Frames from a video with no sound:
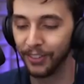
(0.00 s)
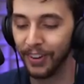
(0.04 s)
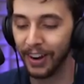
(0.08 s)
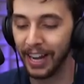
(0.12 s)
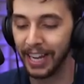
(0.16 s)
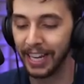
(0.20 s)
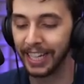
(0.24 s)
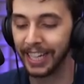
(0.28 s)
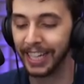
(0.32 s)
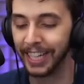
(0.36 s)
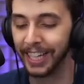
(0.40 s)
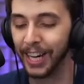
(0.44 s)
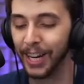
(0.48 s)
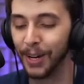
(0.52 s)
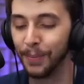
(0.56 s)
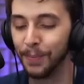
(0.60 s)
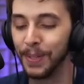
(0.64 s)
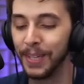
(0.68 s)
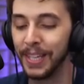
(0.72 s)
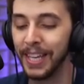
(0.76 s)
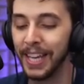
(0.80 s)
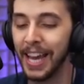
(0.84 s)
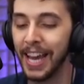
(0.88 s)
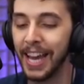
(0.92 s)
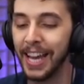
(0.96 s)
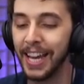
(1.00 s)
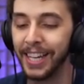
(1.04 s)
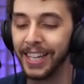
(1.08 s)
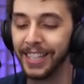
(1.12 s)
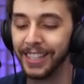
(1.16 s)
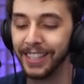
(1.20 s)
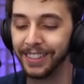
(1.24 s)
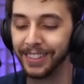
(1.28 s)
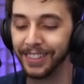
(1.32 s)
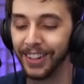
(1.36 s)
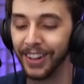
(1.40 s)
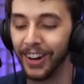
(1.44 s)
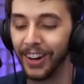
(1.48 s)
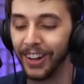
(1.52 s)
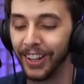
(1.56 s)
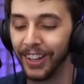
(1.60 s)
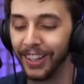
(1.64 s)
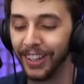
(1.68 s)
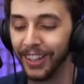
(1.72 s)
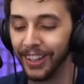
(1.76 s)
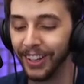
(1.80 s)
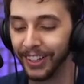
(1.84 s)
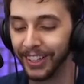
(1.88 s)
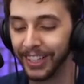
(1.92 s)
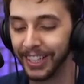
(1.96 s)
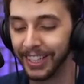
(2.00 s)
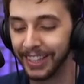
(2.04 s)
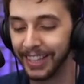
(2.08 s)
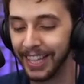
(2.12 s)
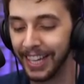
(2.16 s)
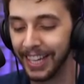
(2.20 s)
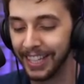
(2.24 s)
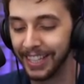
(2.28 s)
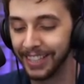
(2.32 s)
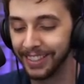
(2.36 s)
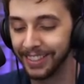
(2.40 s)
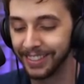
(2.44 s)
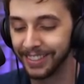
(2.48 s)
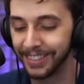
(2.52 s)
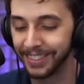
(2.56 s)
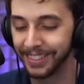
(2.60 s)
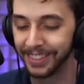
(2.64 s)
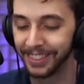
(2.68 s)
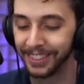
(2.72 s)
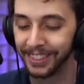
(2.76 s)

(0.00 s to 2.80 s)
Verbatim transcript: rank it up. Yes. Oh, look at this.